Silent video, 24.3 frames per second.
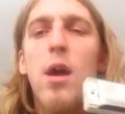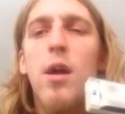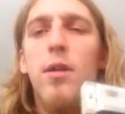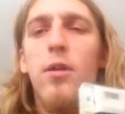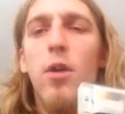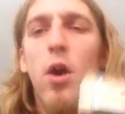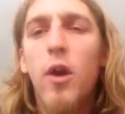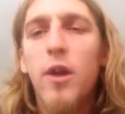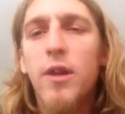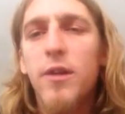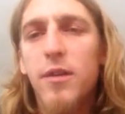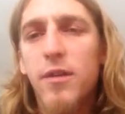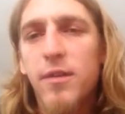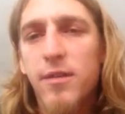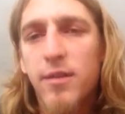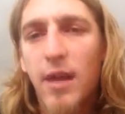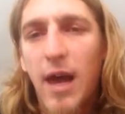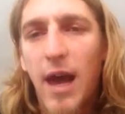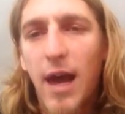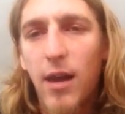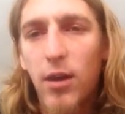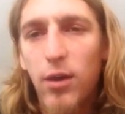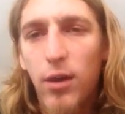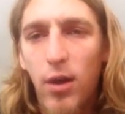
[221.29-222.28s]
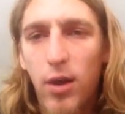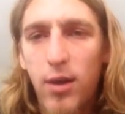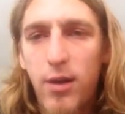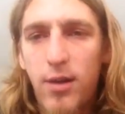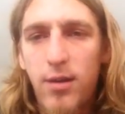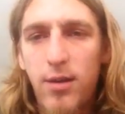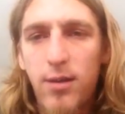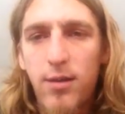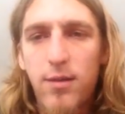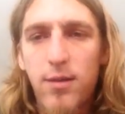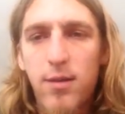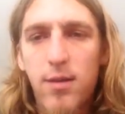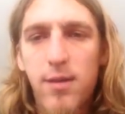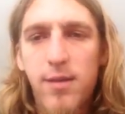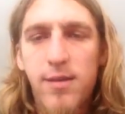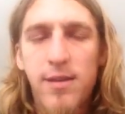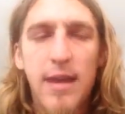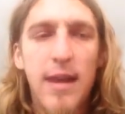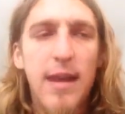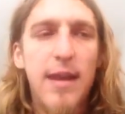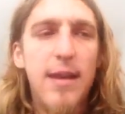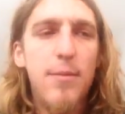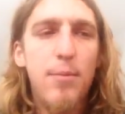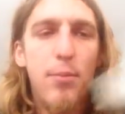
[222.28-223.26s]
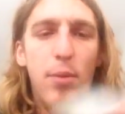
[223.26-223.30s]
Not only does that look
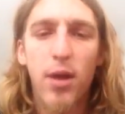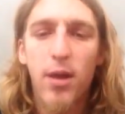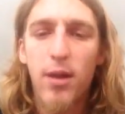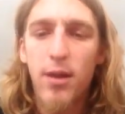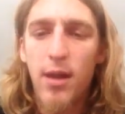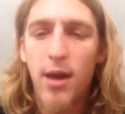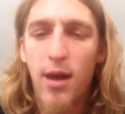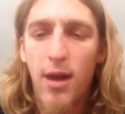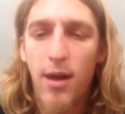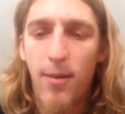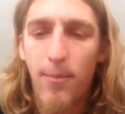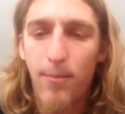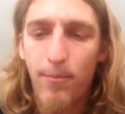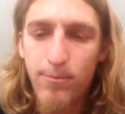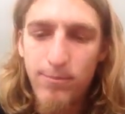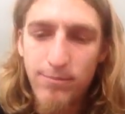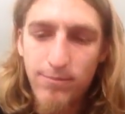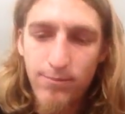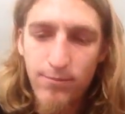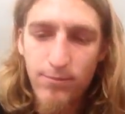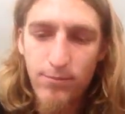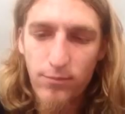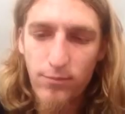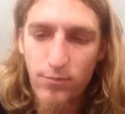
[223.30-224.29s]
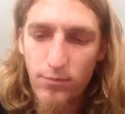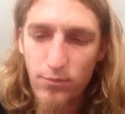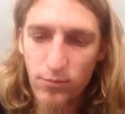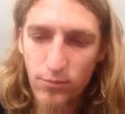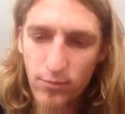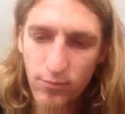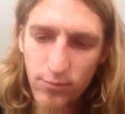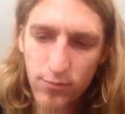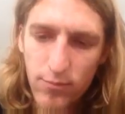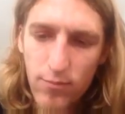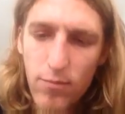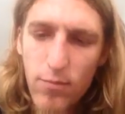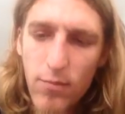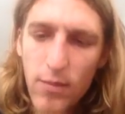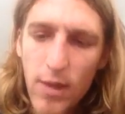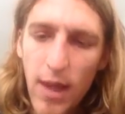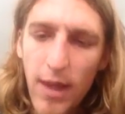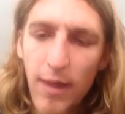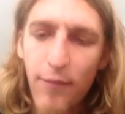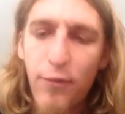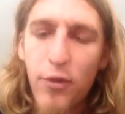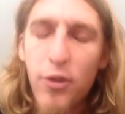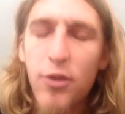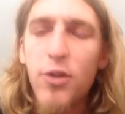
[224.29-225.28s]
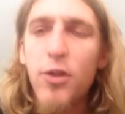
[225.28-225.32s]
silly, but
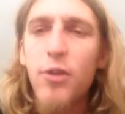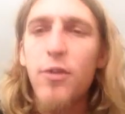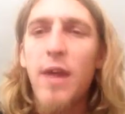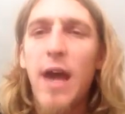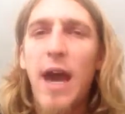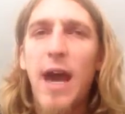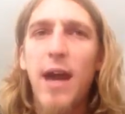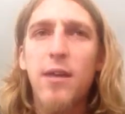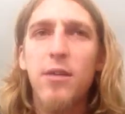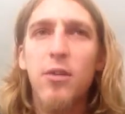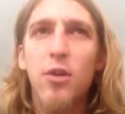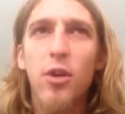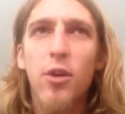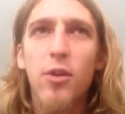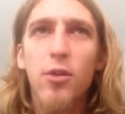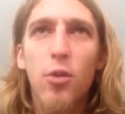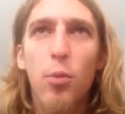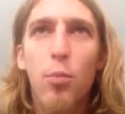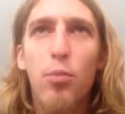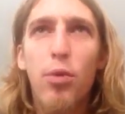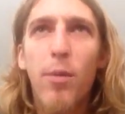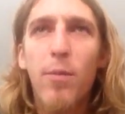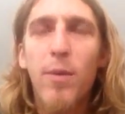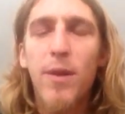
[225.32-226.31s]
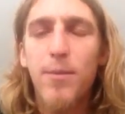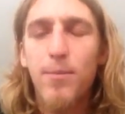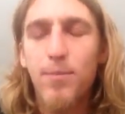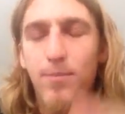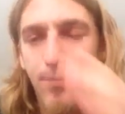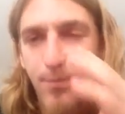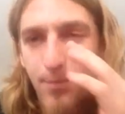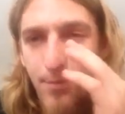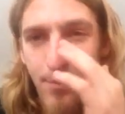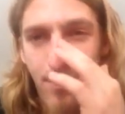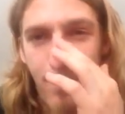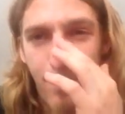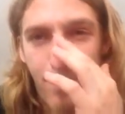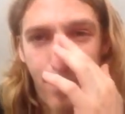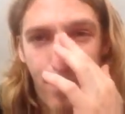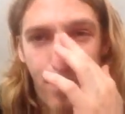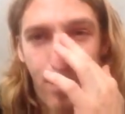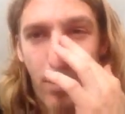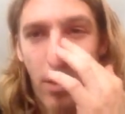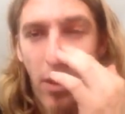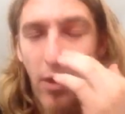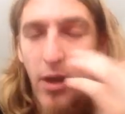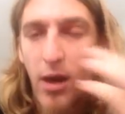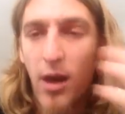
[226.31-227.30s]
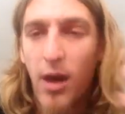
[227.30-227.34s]
if you do that, you'll probably
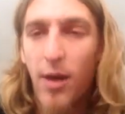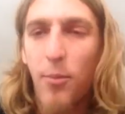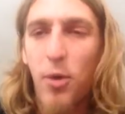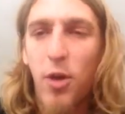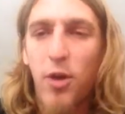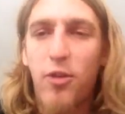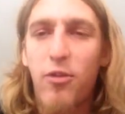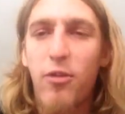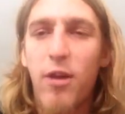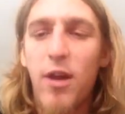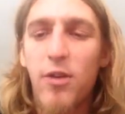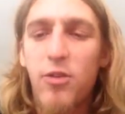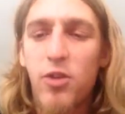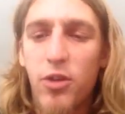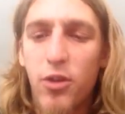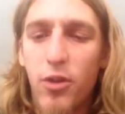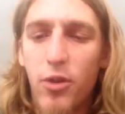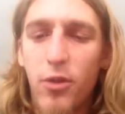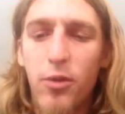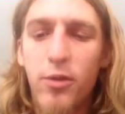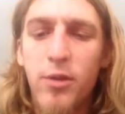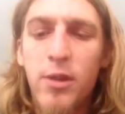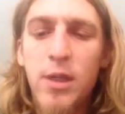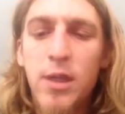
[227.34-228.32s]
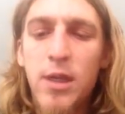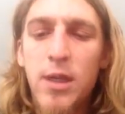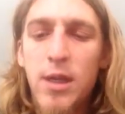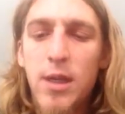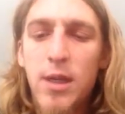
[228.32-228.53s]
blow your harmonica out of tune.